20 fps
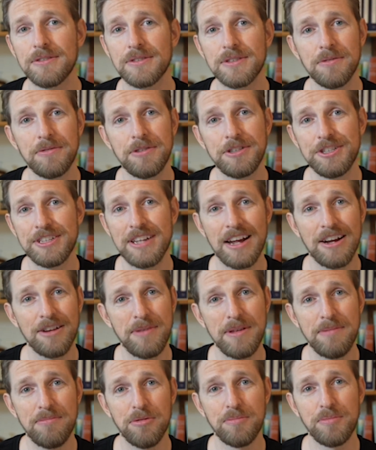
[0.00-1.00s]
So we just hire
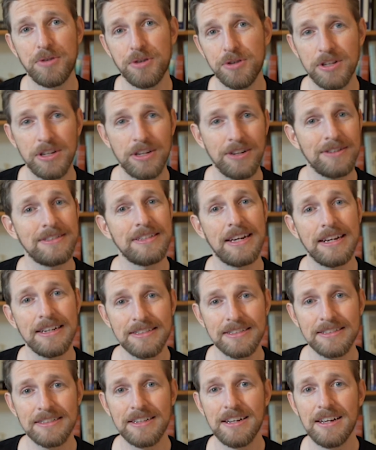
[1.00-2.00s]
people purely on
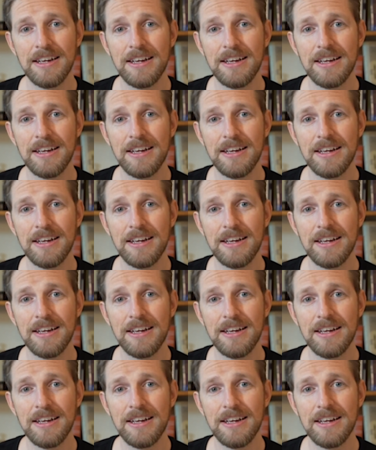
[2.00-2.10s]
text.